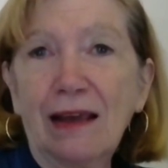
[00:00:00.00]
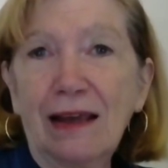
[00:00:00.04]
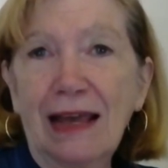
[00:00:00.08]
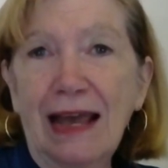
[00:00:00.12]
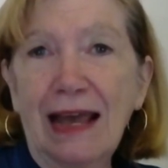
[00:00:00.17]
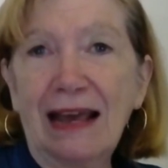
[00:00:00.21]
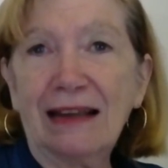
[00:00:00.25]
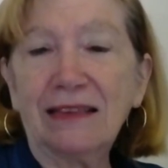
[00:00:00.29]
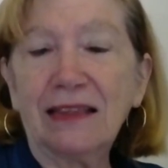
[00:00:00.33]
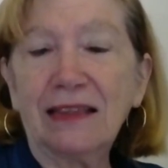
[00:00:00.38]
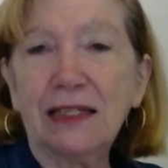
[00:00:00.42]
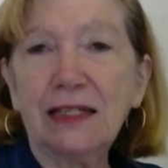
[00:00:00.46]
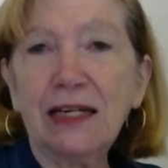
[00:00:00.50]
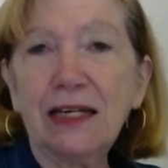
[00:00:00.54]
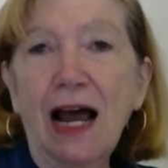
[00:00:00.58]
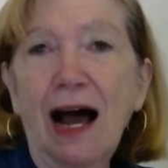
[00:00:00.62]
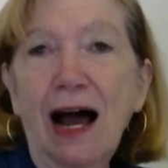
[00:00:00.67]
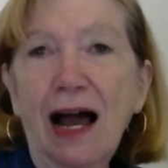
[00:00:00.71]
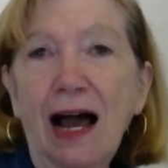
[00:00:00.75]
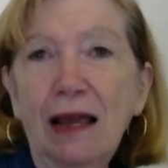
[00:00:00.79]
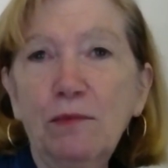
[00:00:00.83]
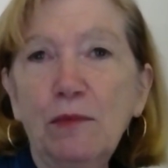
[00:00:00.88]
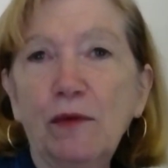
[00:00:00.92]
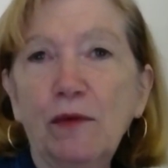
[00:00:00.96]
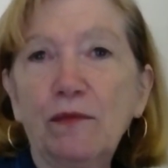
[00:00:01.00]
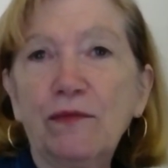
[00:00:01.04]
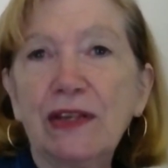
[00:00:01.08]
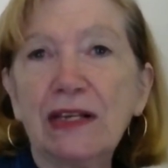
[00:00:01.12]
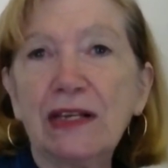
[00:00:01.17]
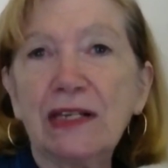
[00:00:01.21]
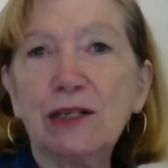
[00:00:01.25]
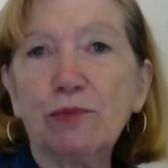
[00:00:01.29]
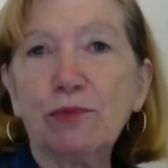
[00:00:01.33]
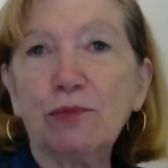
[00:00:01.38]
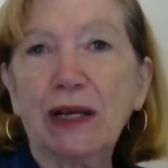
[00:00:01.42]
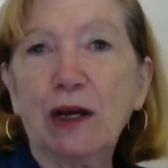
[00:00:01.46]
At the time of
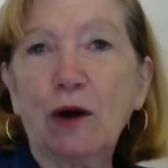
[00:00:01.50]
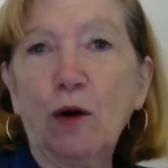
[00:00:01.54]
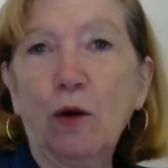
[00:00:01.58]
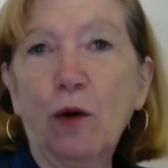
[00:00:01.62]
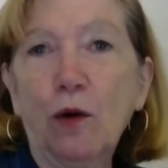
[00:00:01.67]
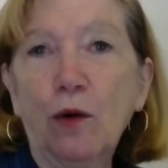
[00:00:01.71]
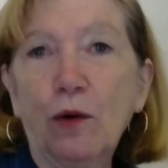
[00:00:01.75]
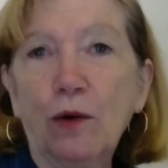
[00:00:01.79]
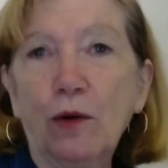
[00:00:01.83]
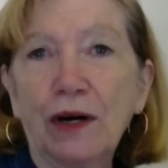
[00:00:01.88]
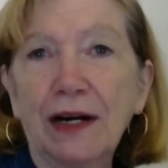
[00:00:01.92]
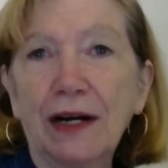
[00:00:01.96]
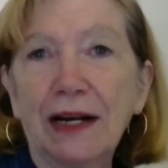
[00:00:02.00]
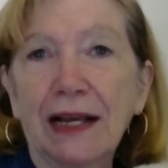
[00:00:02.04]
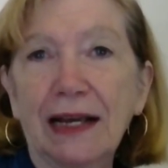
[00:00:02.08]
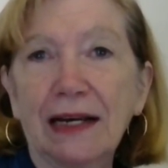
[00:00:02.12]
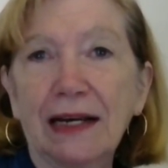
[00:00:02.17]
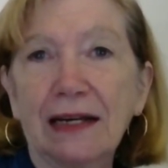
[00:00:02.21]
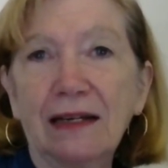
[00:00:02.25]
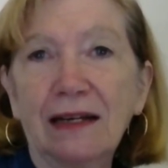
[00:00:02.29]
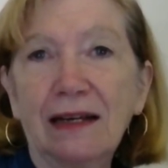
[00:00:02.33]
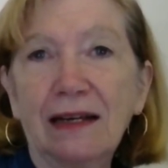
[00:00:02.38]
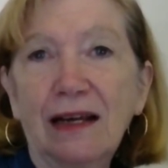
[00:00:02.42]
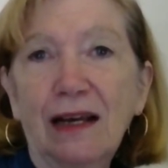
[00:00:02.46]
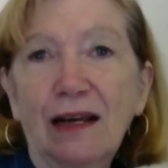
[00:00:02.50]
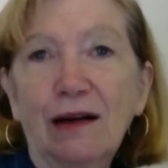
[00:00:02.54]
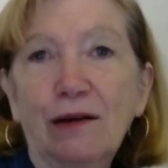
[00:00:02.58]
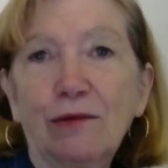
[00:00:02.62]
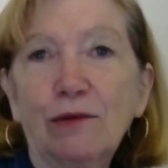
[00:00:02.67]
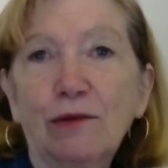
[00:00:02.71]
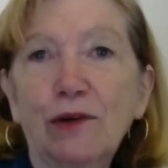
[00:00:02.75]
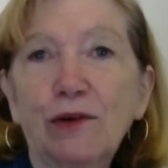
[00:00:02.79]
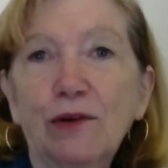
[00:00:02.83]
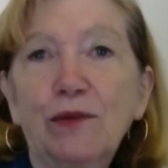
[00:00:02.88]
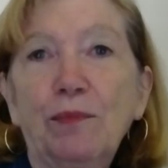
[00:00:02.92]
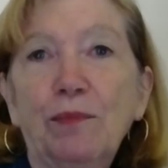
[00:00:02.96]
this recording,
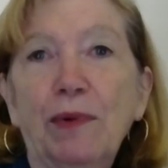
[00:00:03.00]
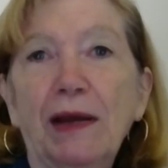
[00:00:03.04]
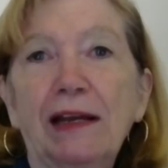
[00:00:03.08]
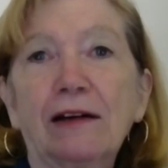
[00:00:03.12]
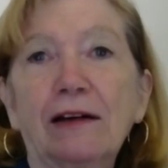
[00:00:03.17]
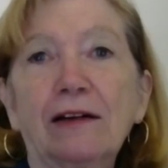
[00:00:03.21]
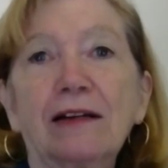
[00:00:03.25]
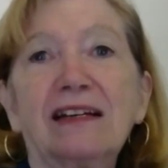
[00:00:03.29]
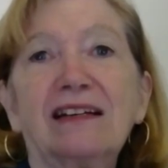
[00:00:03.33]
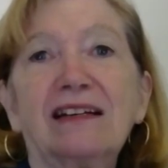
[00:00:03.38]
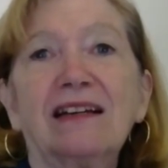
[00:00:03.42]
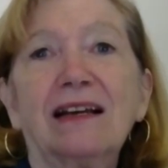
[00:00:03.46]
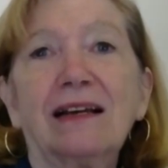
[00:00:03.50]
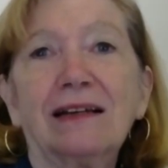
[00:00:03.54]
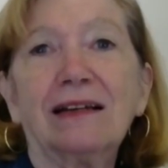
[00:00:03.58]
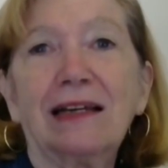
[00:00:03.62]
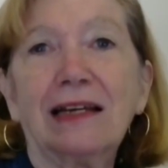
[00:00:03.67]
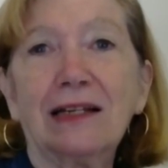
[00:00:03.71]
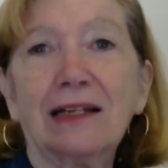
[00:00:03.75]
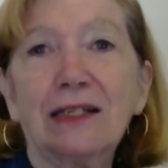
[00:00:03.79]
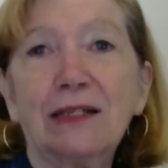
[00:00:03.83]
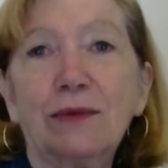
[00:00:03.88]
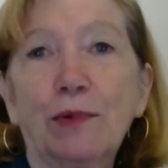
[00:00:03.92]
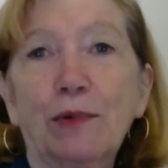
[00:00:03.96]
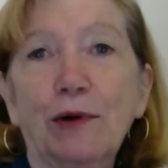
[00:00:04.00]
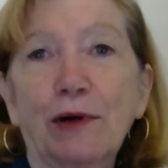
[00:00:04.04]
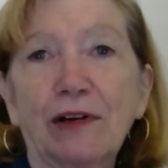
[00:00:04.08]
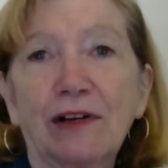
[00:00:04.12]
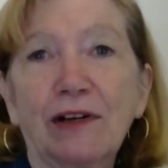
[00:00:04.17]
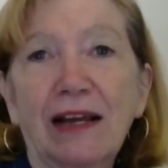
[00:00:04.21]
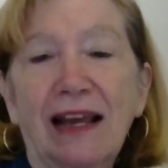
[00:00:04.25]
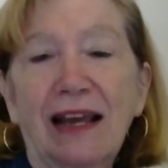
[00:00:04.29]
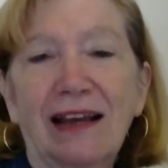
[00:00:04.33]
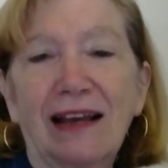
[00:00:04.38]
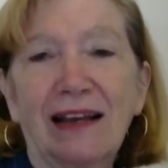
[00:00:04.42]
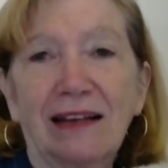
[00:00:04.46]
Ruth Bader Ginsburg
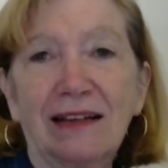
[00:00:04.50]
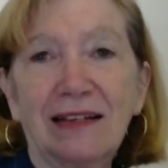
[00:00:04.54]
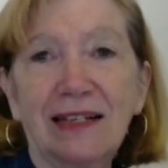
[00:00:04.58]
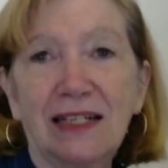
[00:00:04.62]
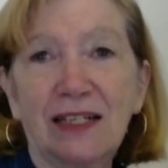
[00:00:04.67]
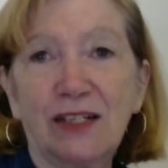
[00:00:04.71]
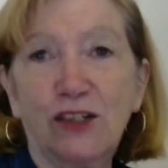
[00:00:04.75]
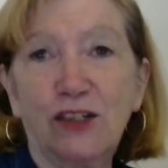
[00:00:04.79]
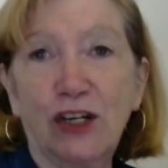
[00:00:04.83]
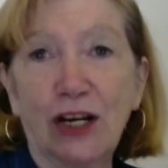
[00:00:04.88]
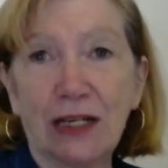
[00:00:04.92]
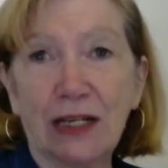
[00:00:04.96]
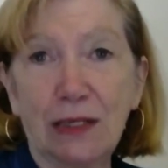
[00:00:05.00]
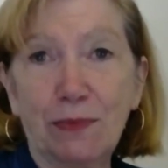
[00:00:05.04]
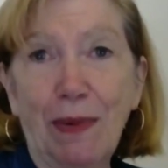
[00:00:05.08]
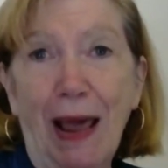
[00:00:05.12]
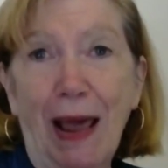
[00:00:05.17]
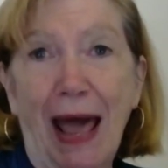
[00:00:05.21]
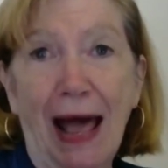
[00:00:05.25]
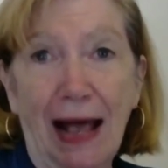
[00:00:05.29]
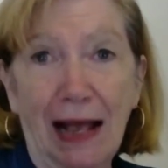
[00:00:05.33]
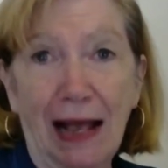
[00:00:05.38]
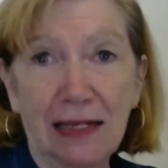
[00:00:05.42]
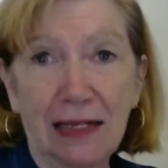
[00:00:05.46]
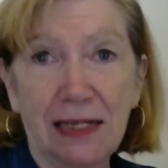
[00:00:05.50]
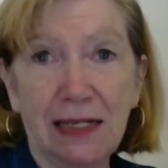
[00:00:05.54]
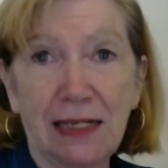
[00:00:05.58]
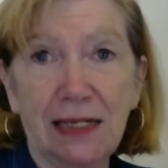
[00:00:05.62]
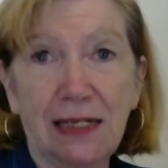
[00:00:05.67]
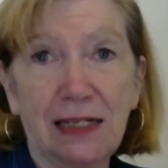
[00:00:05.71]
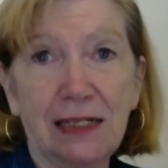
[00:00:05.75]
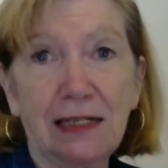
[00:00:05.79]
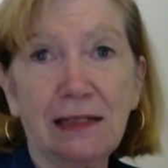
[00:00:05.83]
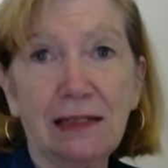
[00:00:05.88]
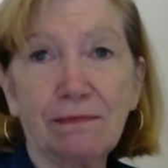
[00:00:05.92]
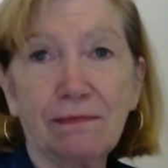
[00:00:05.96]
has just
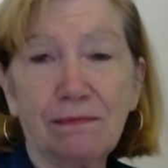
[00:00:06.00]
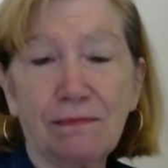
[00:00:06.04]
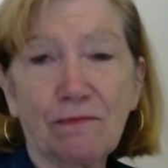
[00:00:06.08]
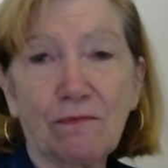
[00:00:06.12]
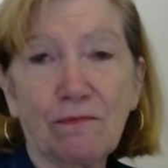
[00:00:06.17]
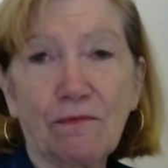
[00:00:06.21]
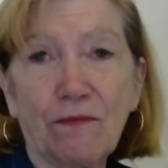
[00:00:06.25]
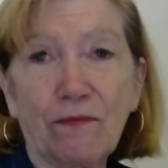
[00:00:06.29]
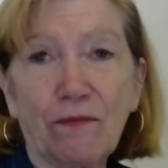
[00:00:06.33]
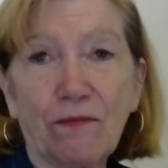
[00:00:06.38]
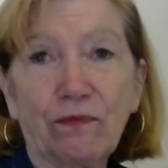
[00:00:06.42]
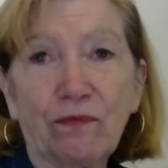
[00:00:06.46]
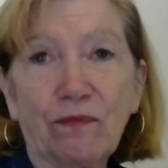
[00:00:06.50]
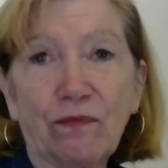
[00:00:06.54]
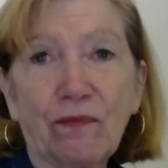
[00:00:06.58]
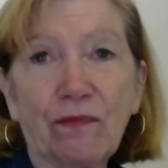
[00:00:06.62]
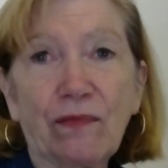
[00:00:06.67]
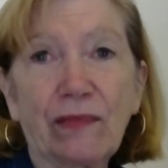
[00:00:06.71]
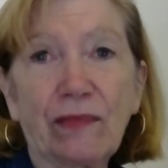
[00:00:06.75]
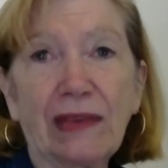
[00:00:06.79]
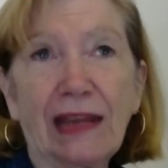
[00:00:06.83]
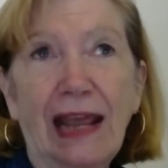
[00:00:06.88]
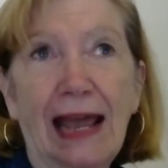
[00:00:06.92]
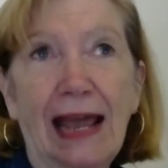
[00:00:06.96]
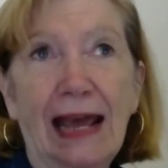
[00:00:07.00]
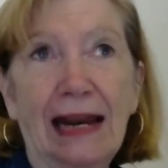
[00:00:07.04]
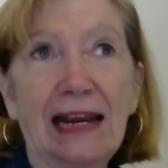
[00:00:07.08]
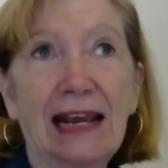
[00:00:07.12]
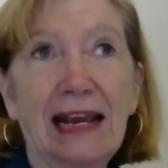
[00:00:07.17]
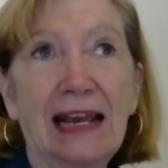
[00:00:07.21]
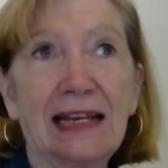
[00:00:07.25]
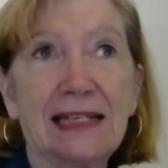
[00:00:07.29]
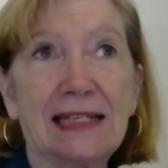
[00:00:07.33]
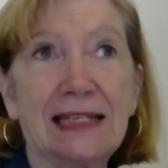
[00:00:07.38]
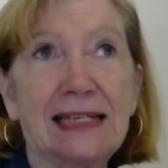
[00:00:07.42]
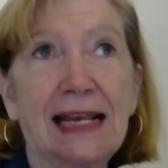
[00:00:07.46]
passed and
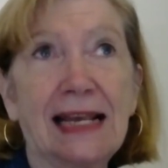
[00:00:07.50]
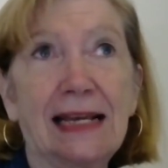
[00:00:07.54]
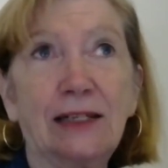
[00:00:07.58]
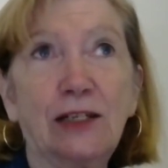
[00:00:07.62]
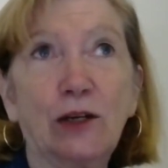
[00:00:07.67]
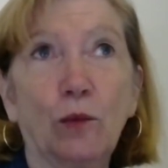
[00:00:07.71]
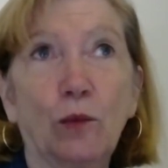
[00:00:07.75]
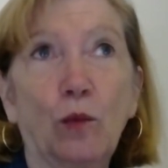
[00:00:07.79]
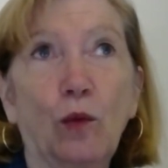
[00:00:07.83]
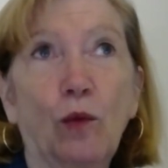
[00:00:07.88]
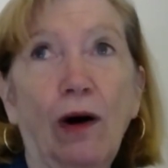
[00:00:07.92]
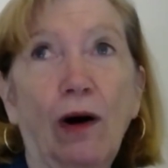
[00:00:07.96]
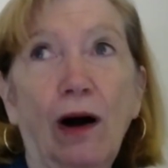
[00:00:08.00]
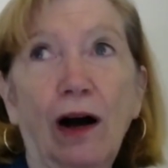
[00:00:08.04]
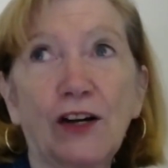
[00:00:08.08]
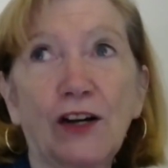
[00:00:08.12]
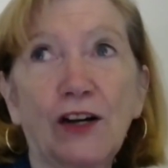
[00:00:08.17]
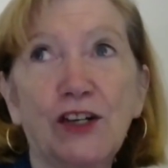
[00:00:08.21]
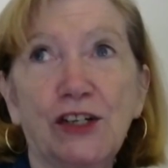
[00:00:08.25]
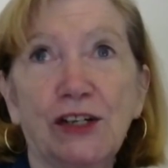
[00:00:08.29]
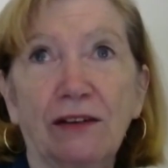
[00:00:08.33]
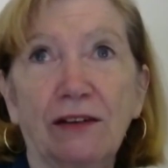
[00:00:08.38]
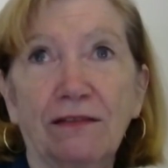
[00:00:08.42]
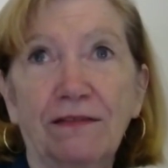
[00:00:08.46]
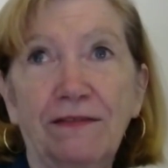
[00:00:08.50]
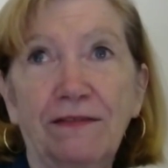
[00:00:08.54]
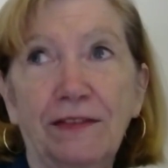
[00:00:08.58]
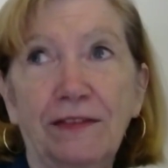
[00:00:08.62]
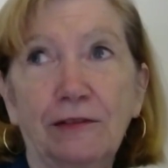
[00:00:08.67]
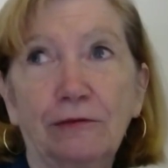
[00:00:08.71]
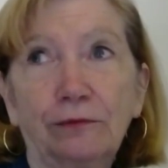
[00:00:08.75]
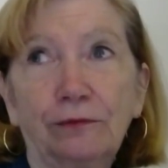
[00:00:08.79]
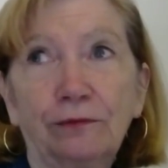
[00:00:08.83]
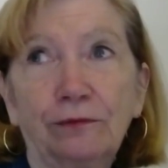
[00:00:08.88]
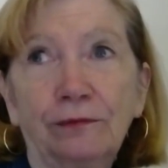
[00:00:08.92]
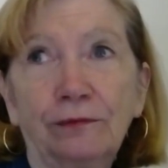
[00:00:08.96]
has sent a wash of
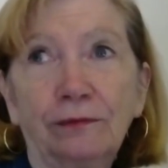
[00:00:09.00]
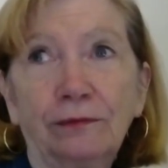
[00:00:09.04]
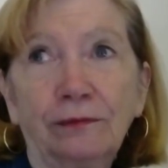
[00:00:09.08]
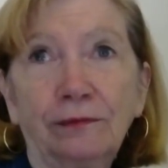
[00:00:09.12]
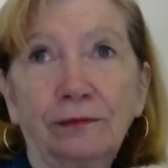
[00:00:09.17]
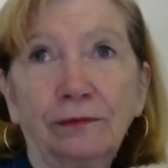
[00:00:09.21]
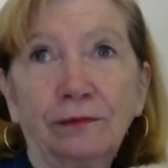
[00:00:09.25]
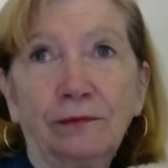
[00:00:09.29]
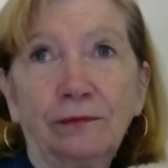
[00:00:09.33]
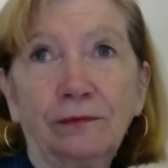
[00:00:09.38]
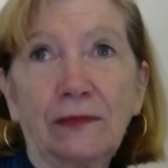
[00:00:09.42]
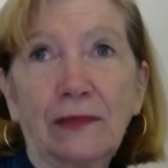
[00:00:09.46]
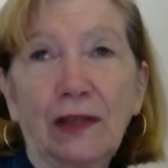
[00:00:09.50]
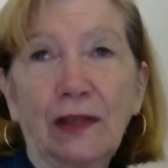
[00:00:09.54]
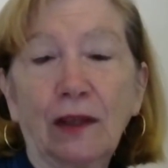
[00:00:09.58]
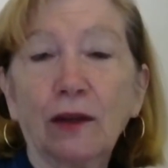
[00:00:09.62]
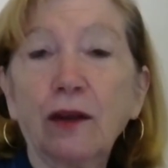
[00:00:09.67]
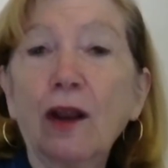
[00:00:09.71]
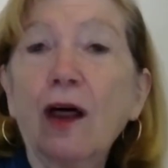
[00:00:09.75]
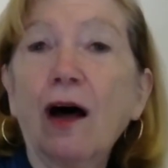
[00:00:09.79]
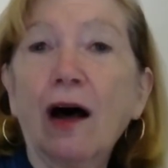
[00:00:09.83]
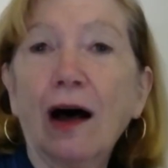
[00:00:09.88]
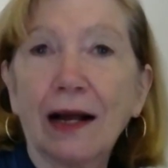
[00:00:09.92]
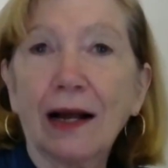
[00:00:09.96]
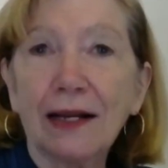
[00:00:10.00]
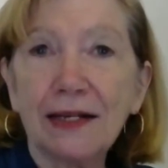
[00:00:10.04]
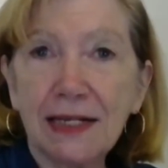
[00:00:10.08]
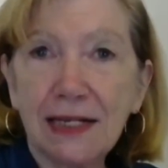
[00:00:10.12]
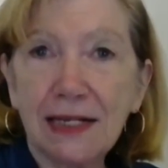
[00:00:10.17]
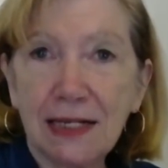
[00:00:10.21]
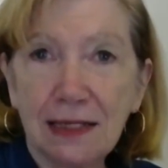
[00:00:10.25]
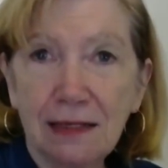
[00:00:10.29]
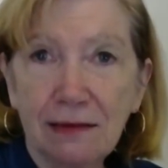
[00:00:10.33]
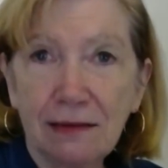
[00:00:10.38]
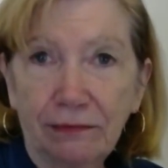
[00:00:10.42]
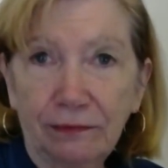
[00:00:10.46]

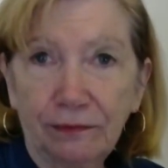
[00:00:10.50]
loss